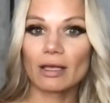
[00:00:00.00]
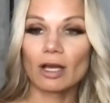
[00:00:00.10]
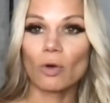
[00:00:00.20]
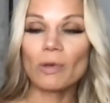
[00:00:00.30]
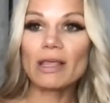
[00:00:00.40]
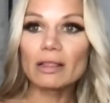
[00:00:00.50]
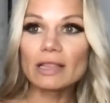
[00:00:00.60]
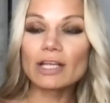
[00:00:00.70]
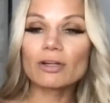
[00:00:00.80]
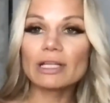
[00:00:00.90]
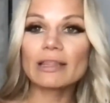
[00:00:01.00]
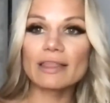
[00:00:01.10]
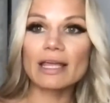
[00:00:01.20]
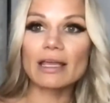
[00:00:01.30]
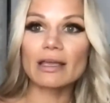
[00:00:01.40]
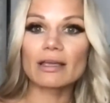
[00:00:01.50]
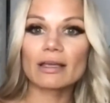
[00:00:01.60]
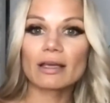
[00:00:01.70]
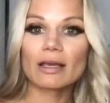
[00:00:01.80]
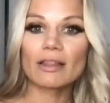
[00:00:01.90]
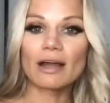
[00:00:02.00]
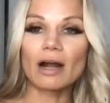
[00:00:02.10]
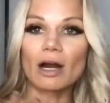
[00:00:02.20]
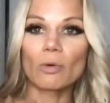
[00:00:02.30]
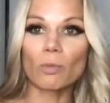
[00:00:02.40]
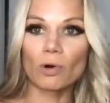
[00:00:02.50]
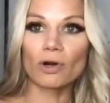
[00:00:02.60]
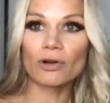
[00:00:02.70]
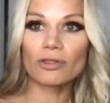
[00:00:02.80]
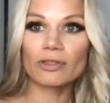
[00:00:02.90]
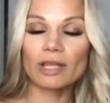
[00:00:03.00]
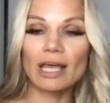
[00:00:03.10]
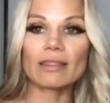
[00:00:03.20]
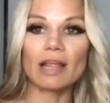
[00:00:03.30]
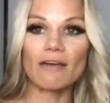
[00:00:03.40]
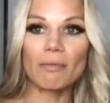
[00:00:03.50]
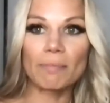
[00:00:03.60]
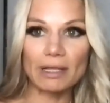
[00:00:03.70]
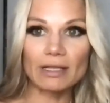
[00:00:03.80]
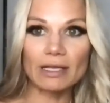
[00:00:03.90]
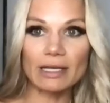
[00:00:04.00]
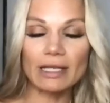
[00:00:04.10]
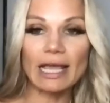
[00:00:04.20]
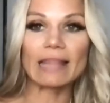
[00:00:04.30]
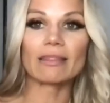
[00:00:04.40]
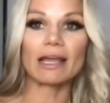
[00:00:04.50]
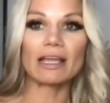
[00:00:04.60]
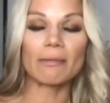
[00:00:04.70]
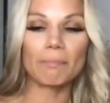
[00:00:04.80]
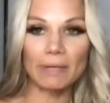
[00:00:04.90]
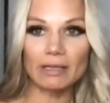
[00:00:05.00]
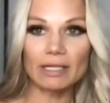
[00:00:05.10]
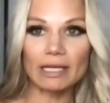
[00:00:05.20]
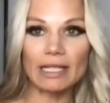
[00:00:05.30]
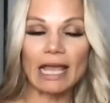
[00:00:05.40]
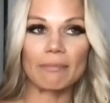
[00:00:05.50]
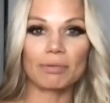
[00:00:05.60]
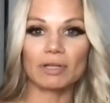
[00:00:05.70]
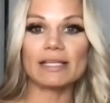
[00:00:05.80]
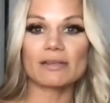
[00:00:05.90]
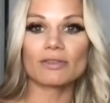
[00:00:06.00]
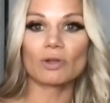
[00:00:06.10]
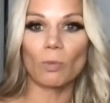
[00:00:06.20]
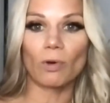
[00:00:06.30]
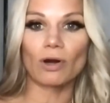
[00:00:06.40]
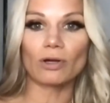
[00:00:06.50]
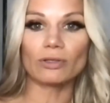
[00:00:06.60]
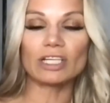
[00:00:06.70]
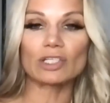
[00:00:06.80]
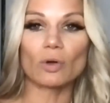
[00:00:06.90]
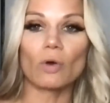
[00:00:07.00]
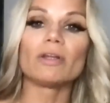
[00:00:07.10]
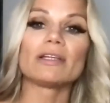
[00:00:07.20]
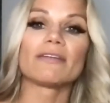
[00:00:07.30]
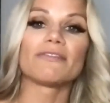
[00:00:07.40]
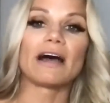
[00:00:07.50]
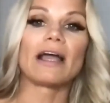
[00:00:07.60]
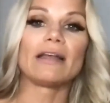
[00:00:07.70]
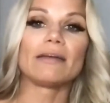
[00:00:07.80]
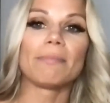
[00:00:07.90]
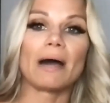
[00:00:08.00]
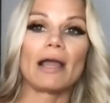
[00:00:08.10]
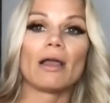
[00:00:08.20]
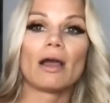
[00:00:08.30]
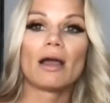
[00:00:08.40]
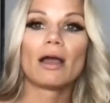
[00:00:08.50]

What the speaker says: We literally think that our worth and lovability and likability and place in the world is only defined by